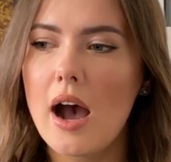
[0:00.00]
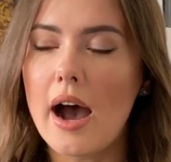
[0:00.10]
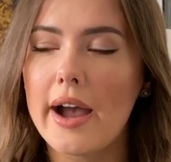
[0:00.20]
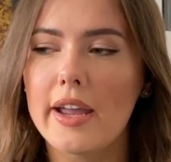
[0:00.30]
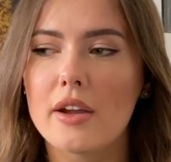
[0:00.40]

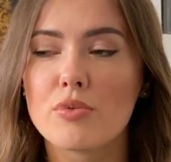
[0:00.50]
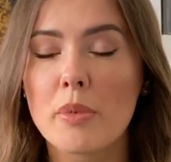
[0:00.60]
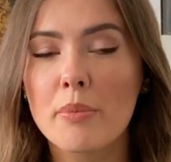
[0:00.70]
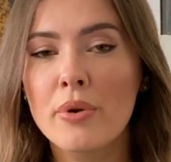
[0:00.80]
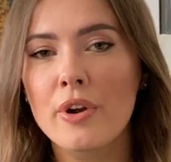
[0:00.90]
I
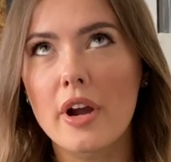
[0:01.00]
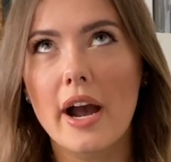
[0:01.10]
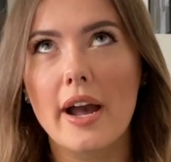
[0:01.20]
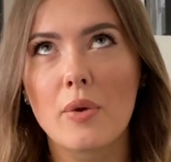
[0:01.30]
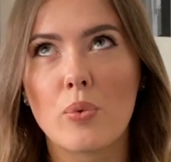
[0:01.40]
remember
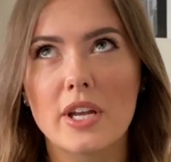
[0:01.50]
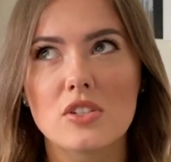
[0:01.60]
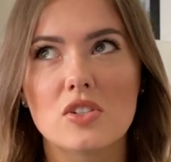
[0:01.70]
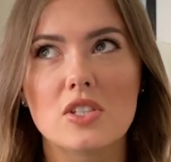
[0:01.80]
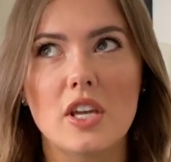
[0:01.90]
I
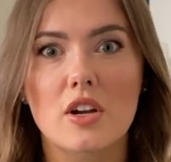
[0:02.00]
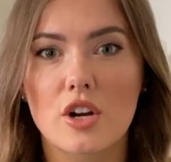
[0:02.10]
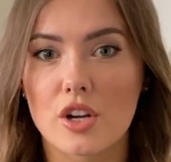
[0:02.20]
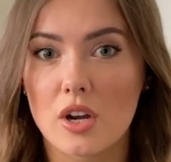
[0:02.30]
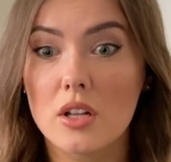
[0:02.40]
went to see a
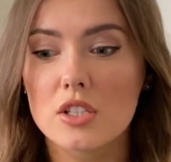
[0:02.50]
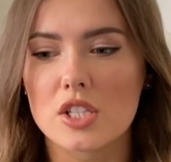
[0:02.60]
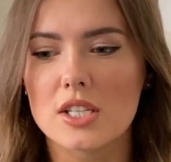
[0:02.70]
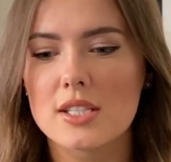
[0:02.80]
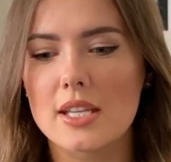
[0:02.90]

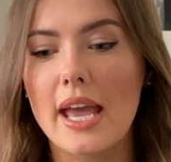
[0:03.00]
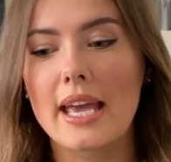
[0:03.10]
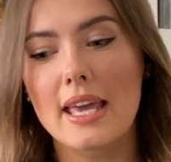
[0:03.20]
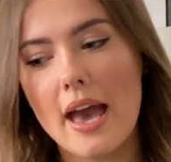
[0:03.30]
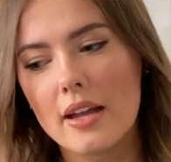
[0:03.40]
cardiologist
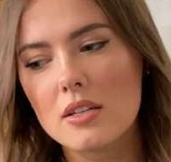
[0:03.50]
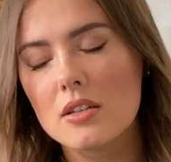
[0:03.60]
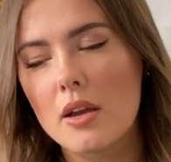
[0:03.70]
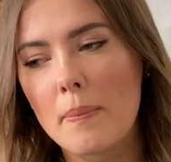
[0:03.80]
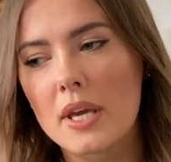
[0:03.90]
again,